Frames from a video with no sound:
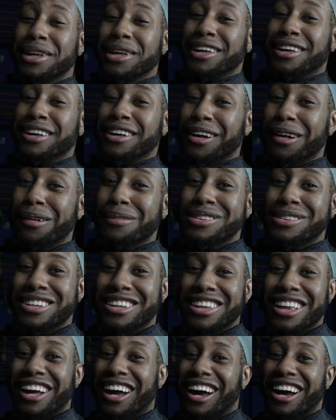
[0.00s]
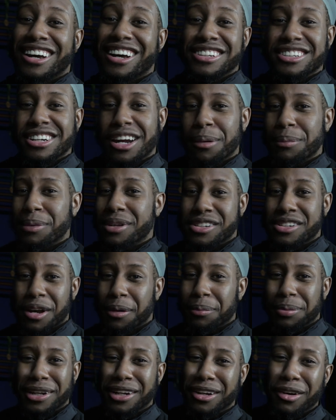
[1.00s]
You know what I'm saying? Like I ain't trying to be
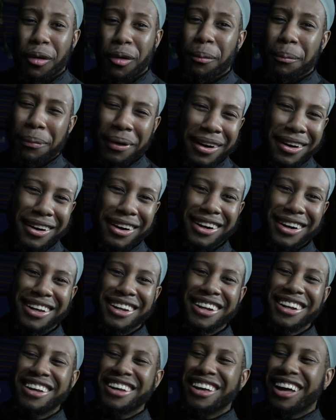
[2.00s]
jumping in no mud.